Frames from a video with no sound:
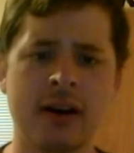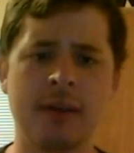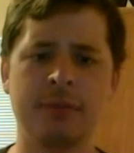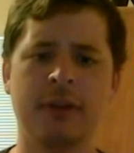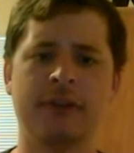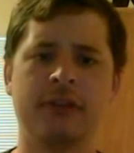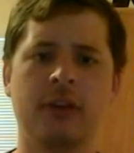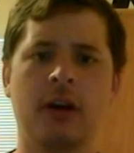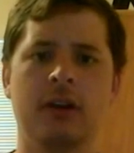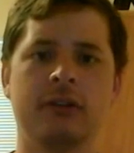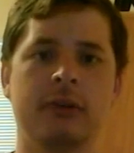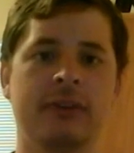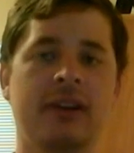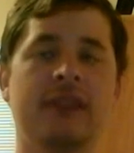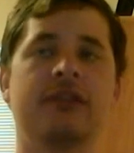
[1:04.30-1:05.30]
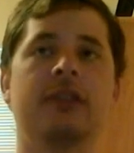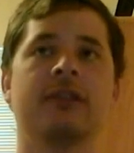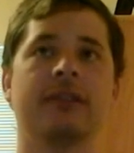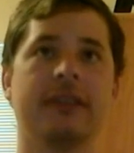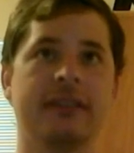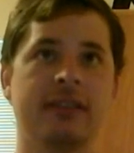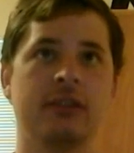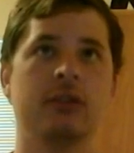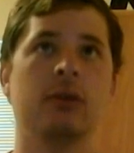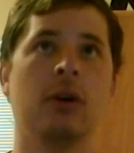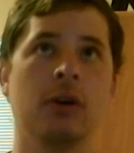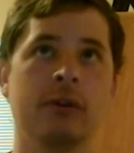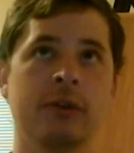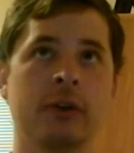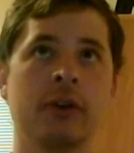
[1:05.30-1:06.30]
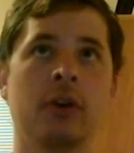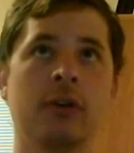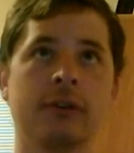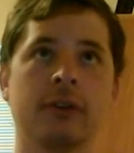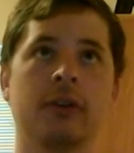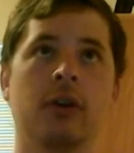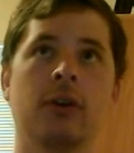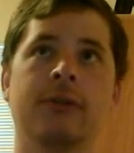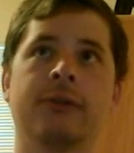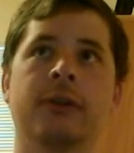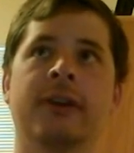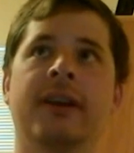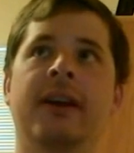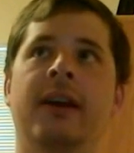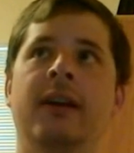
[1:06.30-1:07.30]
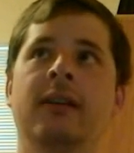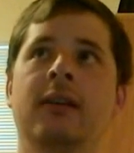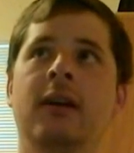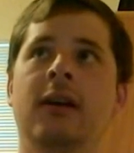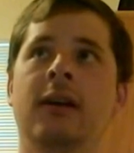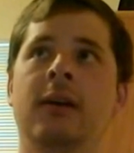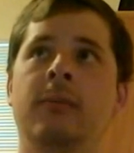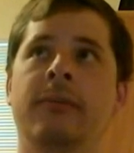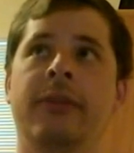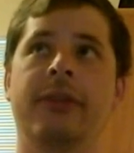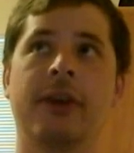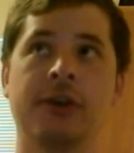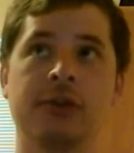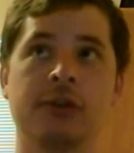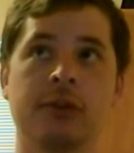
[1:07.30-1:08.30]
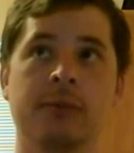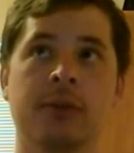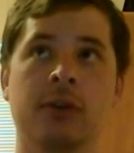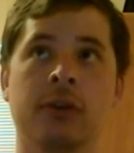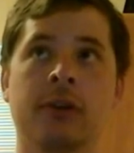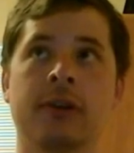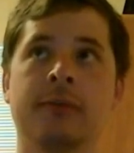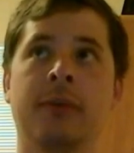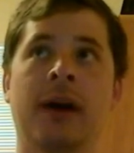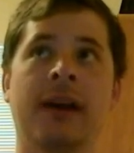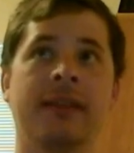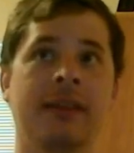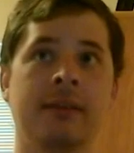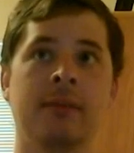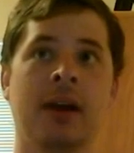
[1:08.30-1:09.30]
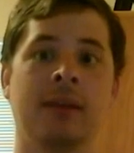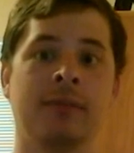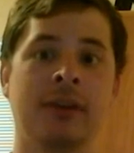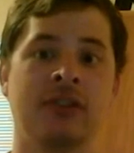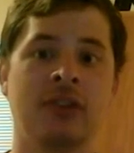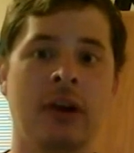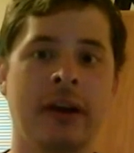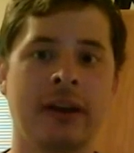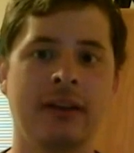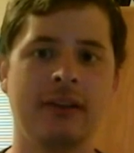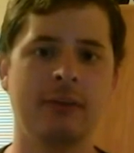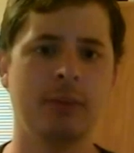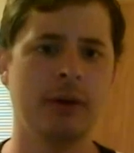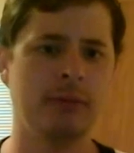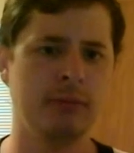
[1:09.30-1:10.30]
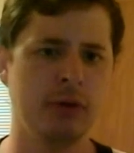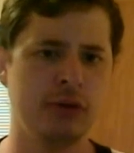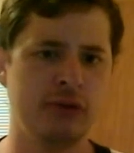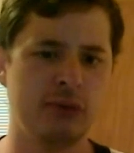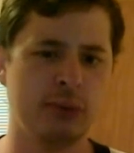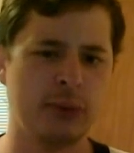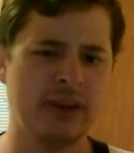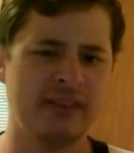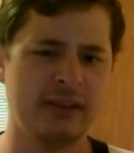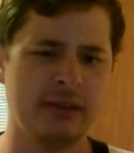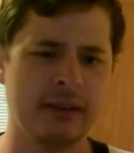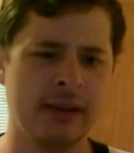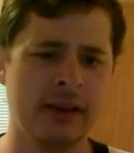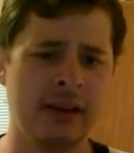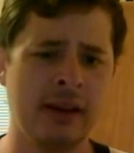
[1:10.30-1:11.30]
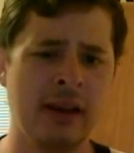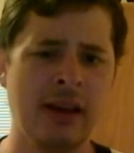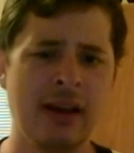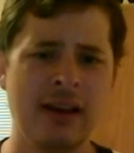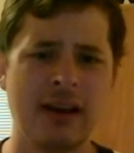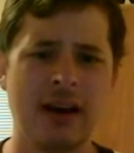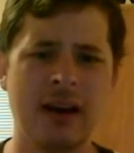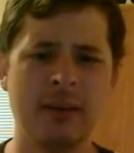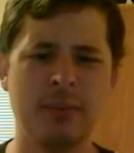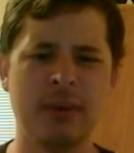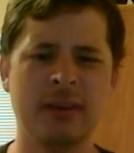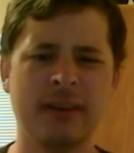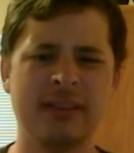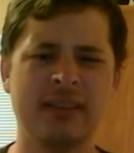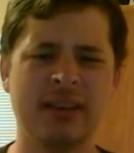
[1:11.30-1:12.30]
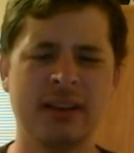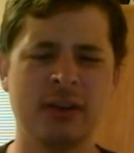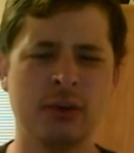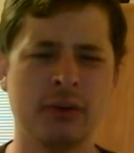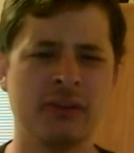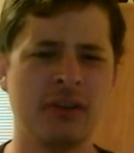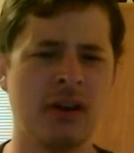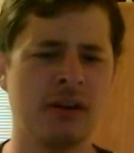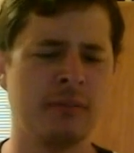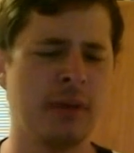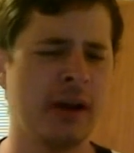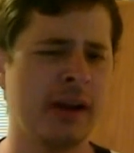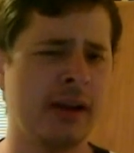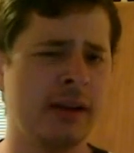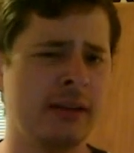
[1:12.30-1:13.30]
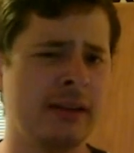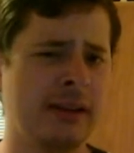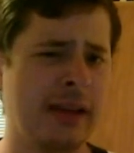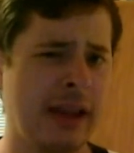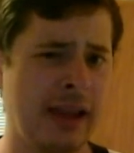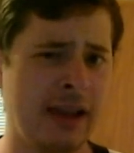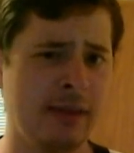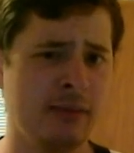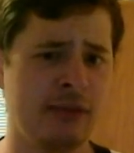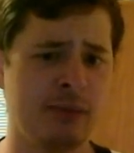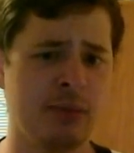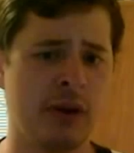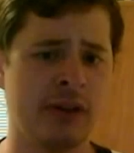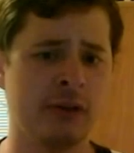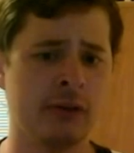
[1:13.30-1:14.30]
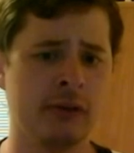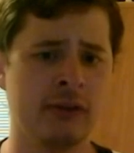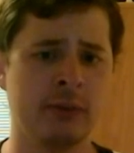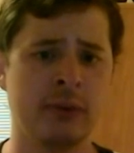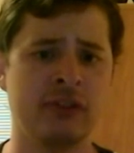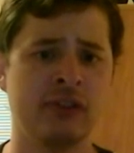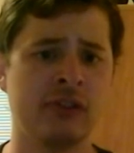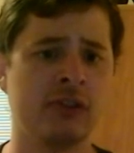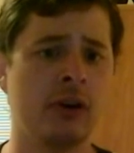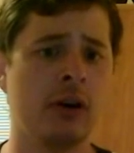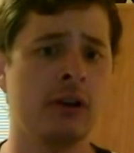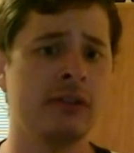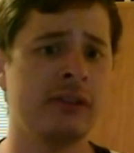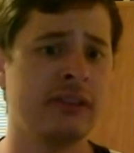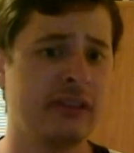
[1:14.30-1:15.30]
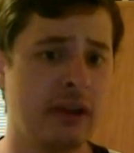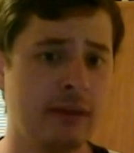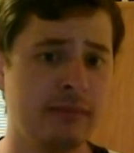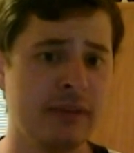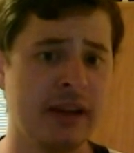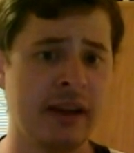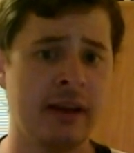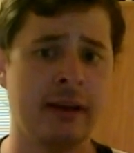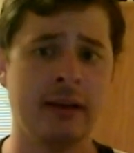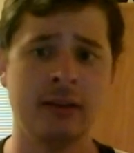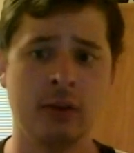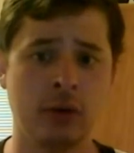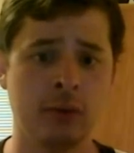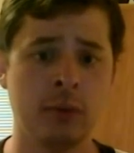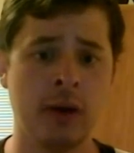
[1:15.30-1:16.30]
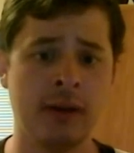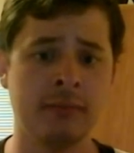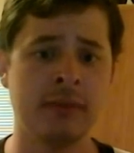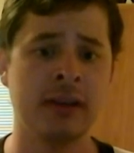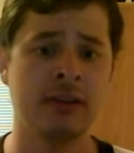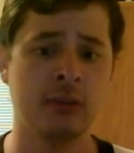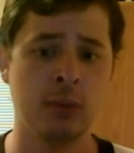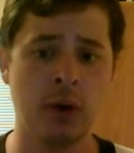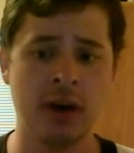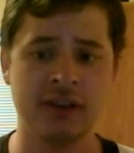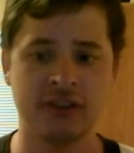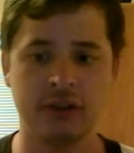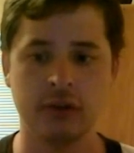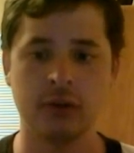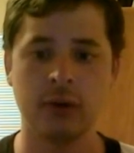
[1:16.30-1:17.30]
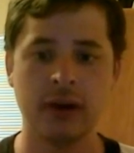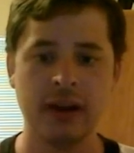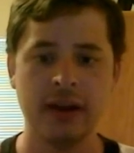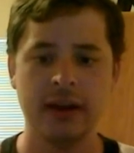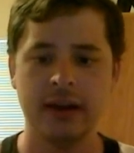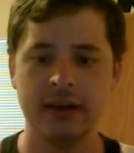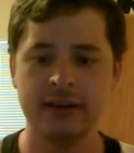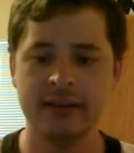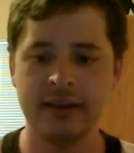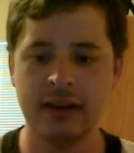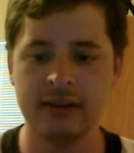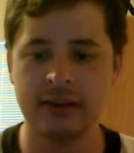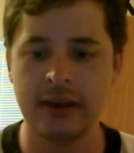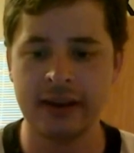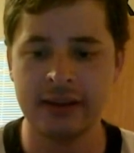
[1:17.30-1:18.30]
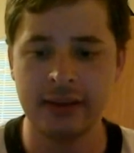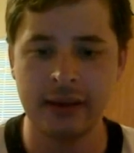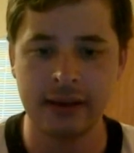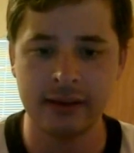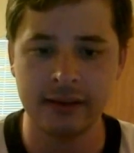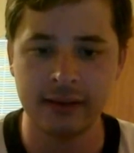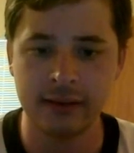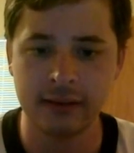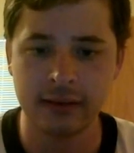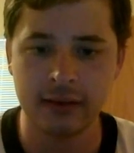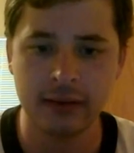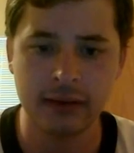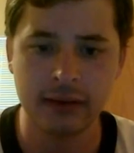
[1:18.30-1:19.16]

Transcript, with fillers: a couple of songs which I've just listened to over and over and over again. Thunderbird by They Might Be Giants, but most recently I've been listening to a song by the Ames Brothers, which is called Someday You'll Want Me to Want You, and it sounds like this.